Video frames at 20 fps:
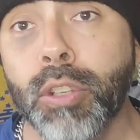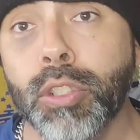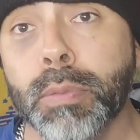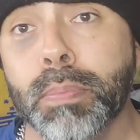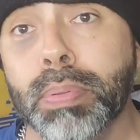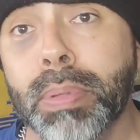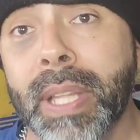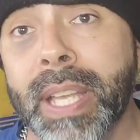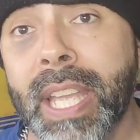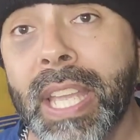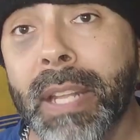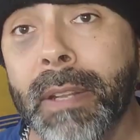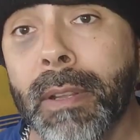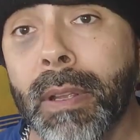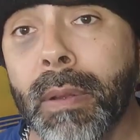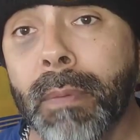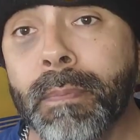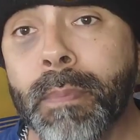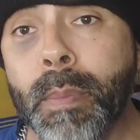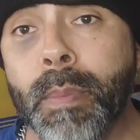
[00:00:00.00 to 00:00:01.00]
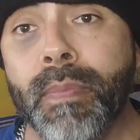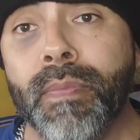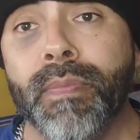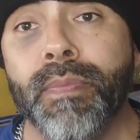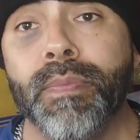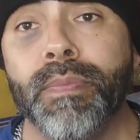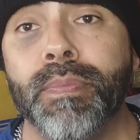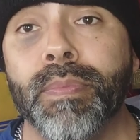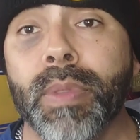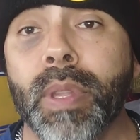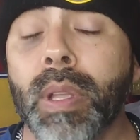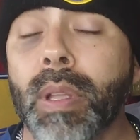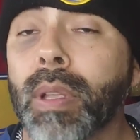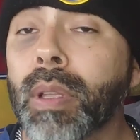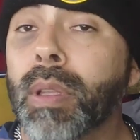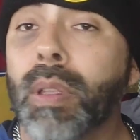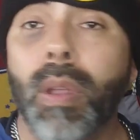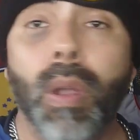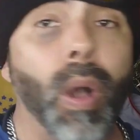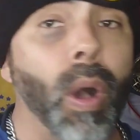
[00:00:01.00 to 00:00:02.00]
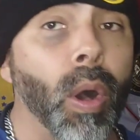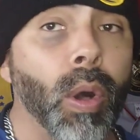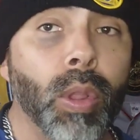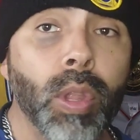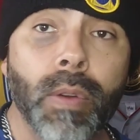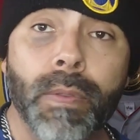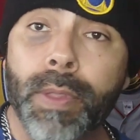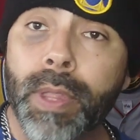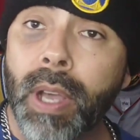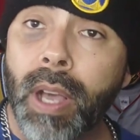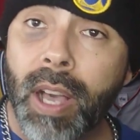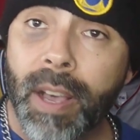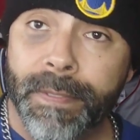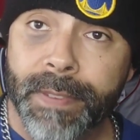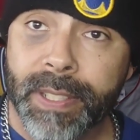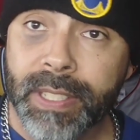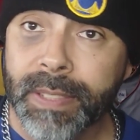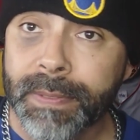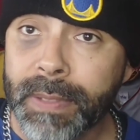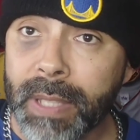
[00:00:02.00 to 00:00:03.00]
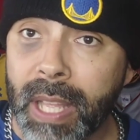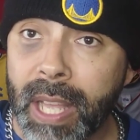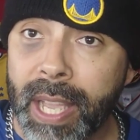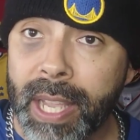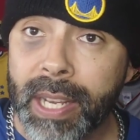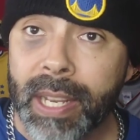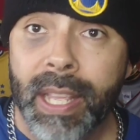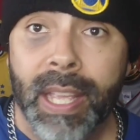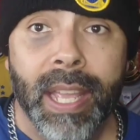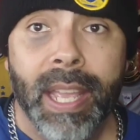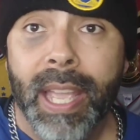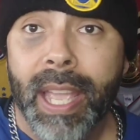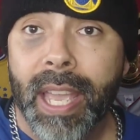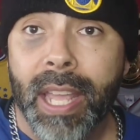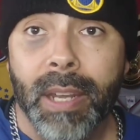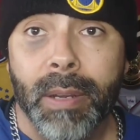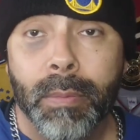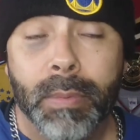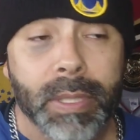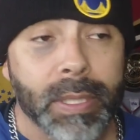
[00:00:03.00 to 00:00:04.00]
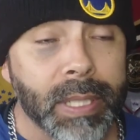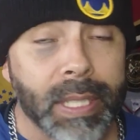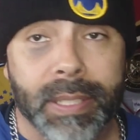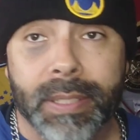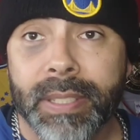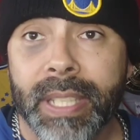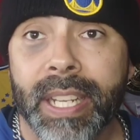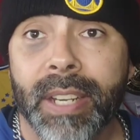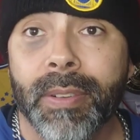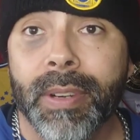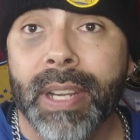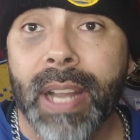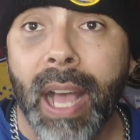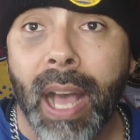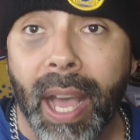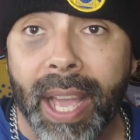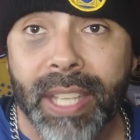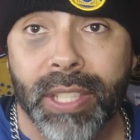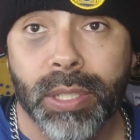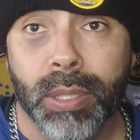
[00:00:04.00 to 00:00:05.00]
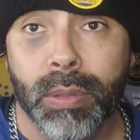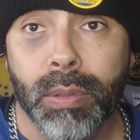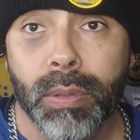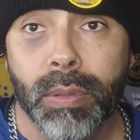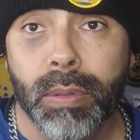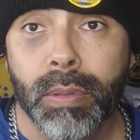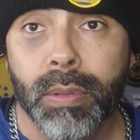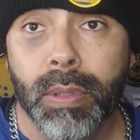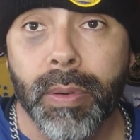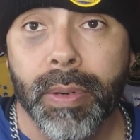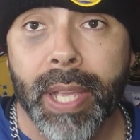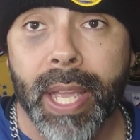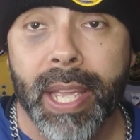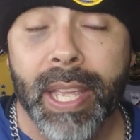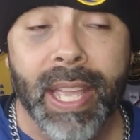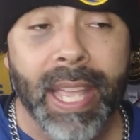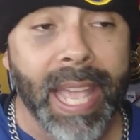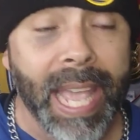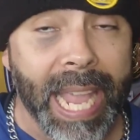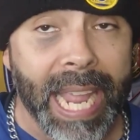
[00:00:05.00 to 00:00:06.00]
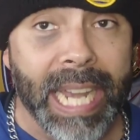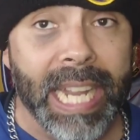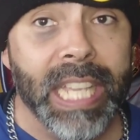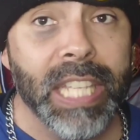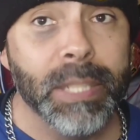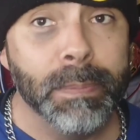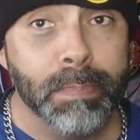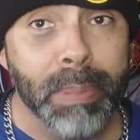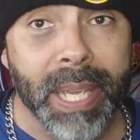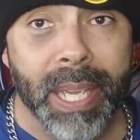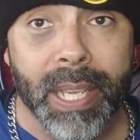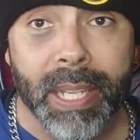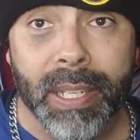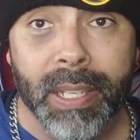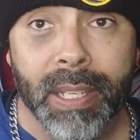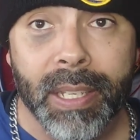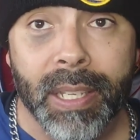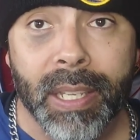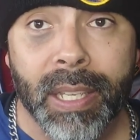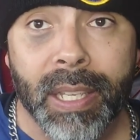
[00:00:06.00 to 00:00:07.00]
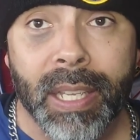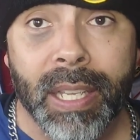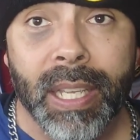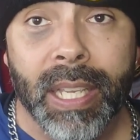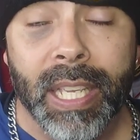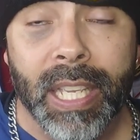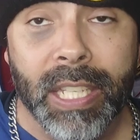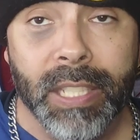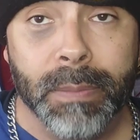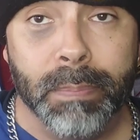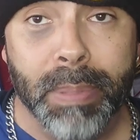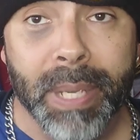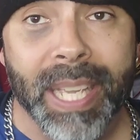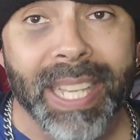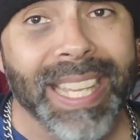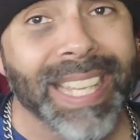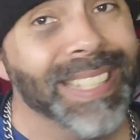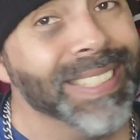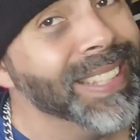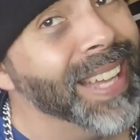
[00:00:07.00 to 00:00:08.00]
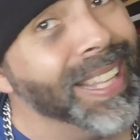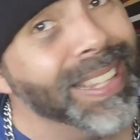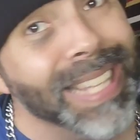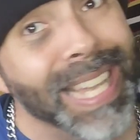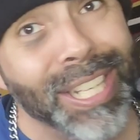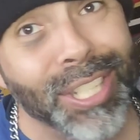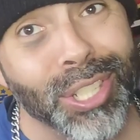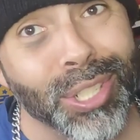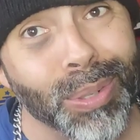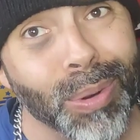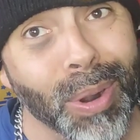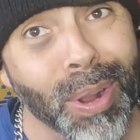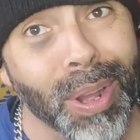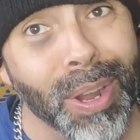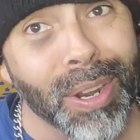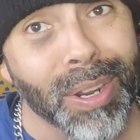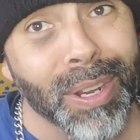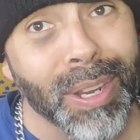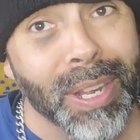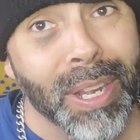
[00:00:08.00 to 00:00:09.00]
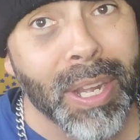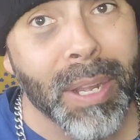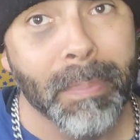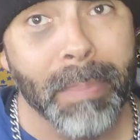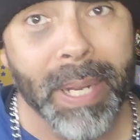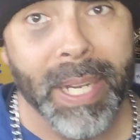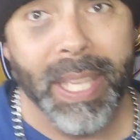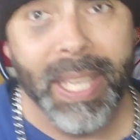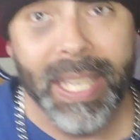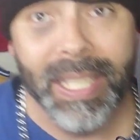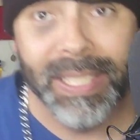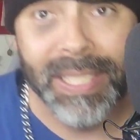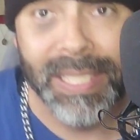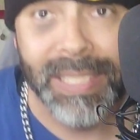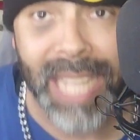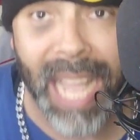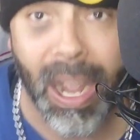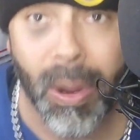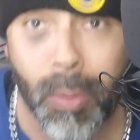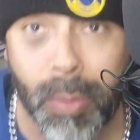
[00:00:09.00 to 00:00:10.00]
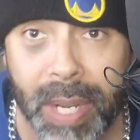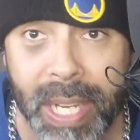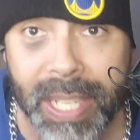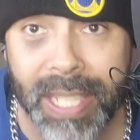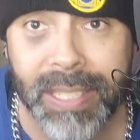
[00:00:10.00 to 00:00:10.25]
who's played all over the offensive line and was a center in high school. Okay, and he's big. He's big. He's not that strong, but he is stout when he